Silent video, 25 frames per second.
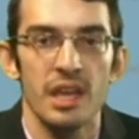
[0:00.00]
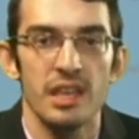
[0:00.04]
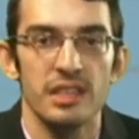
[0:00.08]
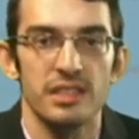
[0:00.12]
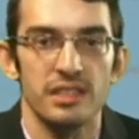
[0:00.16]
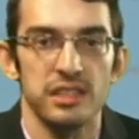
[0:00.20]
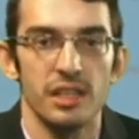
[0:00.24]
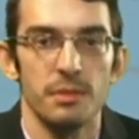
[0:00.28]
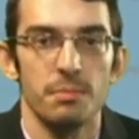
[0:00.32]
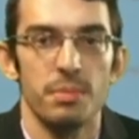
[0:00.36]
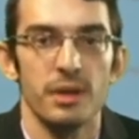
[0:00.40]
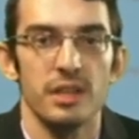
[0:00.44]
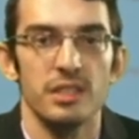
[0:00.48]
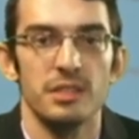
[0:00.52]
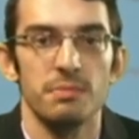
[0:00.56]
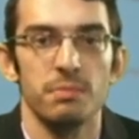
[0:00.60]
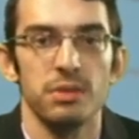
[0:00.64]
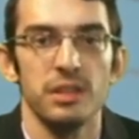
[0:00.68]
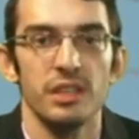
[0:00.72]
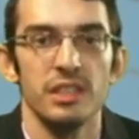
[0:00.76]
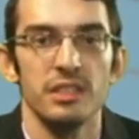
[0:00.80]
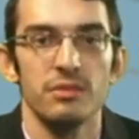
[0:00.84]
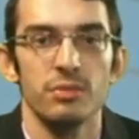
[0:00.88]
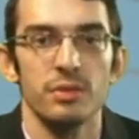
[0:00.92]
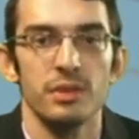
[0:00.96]
Slipper is
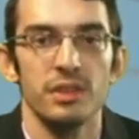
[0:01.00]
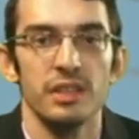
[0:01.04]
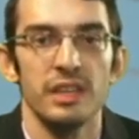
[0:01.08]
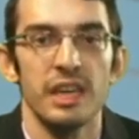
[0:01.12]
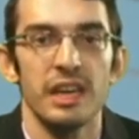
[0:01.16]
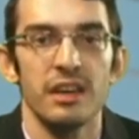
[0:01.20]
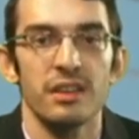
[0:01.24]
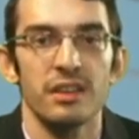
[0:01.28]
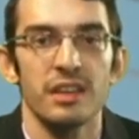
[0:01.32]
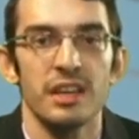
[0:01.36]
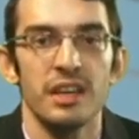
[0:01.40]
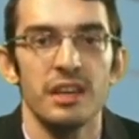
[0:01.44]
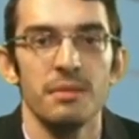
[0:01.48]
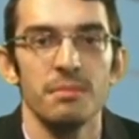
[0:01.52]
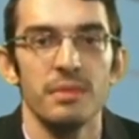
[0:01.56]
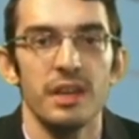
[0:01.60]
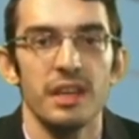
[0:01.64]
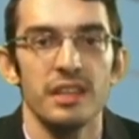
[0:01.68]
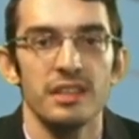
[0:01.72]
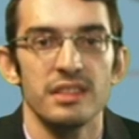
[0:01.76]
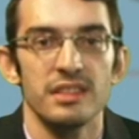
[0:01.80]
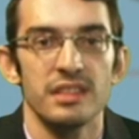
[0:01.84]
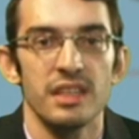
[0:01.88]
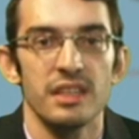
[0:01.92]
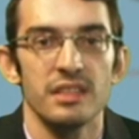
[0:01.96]
pleased with the outcome
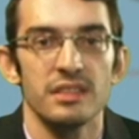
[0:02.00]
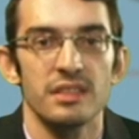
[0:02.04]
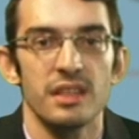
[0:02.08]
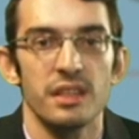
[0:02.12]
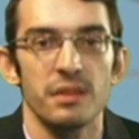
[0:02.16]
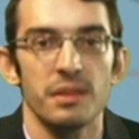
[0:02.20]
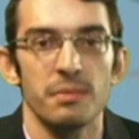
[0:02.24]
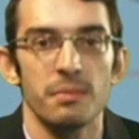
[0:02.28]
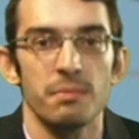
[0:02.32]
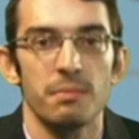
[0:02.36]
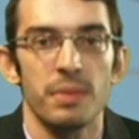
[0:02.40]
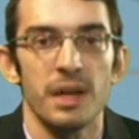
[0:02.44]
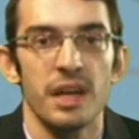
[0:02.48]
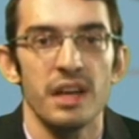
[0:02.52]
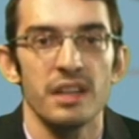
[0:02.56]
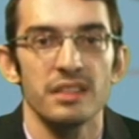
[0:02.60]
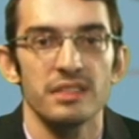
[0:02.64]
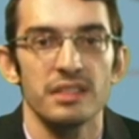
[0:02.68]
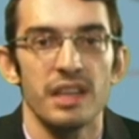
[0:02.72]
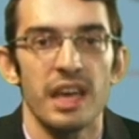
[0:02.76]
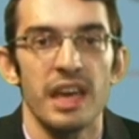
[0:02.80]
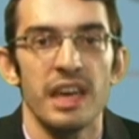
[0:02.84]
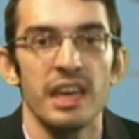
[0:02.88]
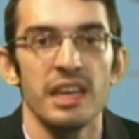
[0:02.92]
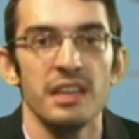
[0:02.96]
and says the
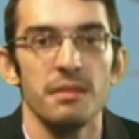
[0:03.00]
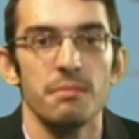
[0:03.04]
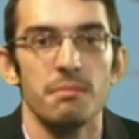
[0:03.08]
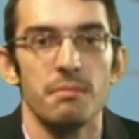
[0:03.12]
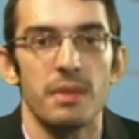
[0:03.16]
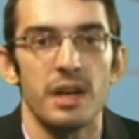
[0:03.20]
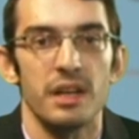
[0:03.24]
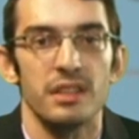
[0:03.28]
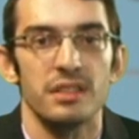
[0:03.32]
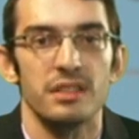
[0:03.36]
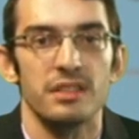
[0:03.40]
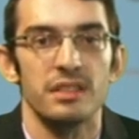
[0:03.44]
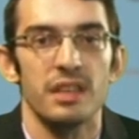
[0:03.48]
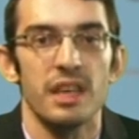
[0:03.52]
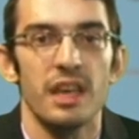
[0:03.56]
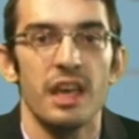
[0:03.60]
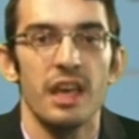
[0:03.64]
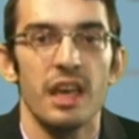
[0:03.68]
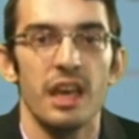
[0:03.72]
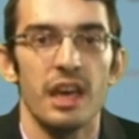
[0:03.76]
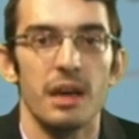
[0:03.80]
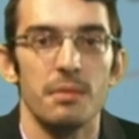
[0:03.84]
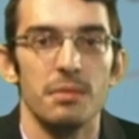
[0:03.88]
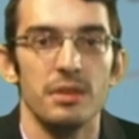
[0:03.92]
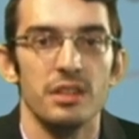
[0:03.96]
past 8 months
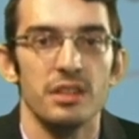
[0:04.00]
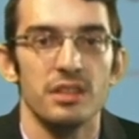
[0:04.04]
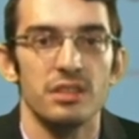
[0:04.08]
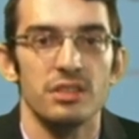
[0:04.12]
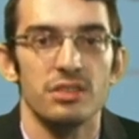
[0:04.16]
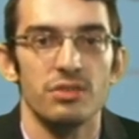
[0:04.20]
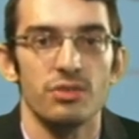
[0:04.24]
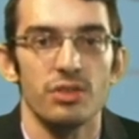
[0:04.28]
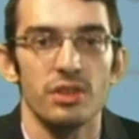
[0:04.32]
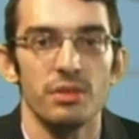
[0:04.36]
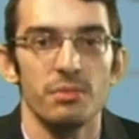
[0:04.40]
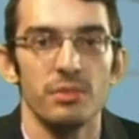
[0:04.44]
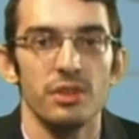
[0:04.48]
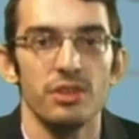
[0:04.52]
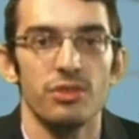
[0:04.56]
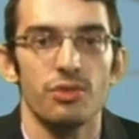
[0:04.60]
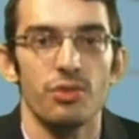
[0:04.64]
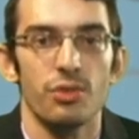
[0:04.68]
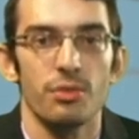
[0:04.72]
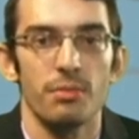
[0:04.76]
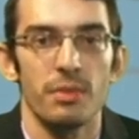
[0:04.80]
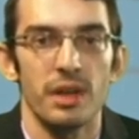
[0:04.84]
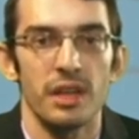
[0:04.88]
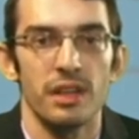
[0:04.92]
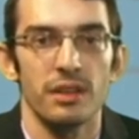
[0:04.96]
have been extremely
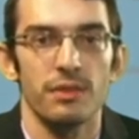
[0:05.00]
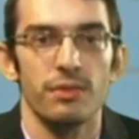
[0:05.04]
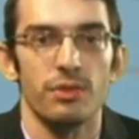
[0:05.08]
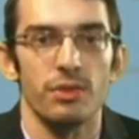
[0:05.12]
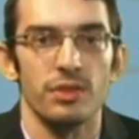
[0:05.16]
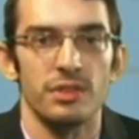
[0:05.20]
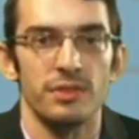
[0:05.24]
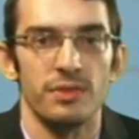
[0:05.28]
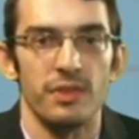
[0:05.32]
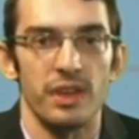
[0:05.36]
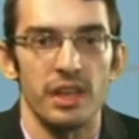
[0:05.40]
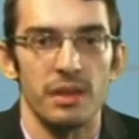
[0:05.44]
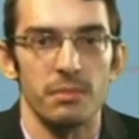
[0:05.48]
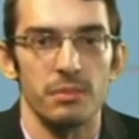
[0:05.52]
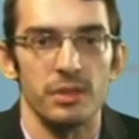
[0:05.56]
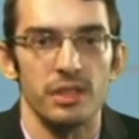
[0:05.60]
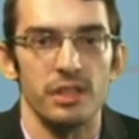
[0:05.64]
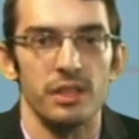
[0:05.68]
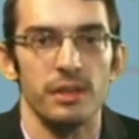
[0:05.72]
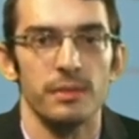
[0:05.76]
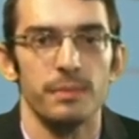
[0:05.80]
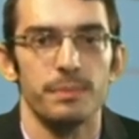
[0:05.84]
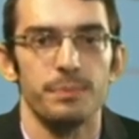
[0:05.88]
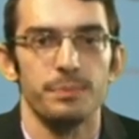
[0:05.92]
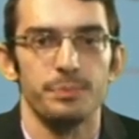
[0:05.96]
traumatic for his
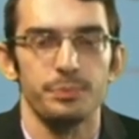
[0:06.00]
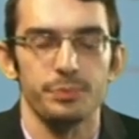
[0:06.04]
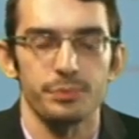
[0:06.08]
family.